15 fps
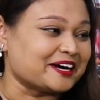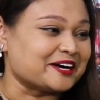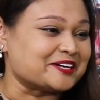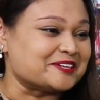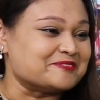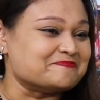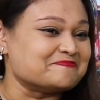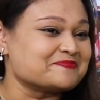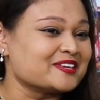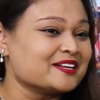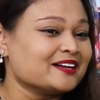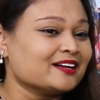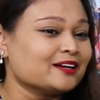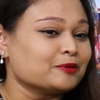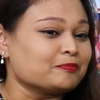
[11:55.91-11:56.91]

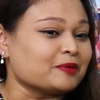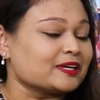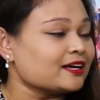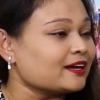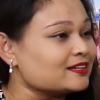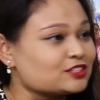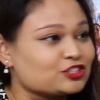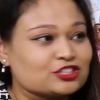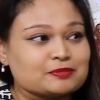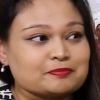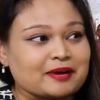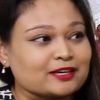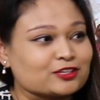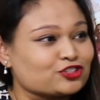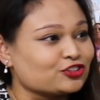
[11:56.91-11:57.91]
But yeah, it's just
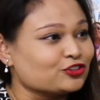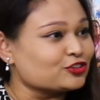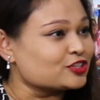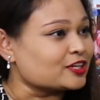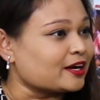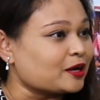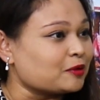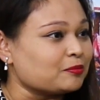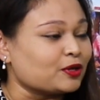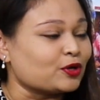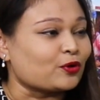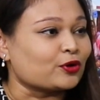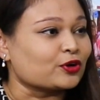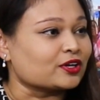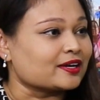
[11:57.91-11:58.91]
managing your time,
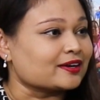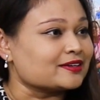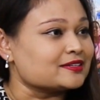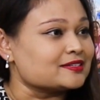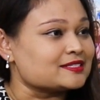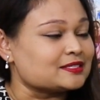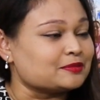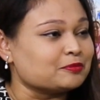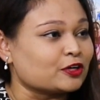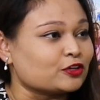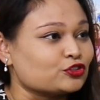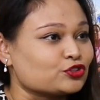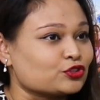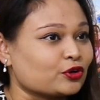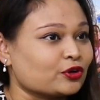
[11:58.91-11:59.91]
being organized,
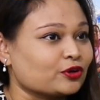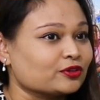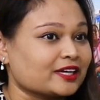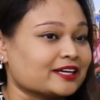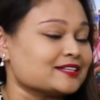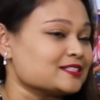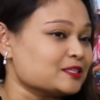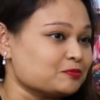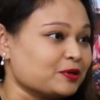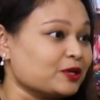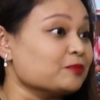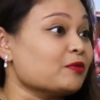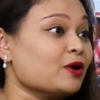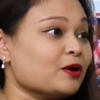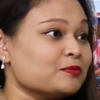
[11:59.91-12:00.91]
making sure, like I said,
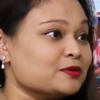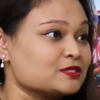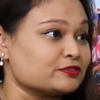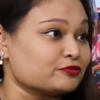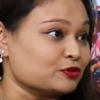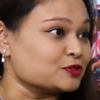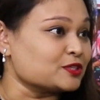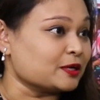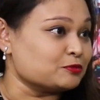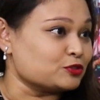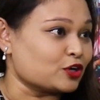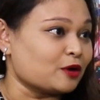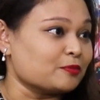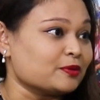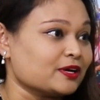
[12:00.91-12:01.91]
being a mom is a full-time job,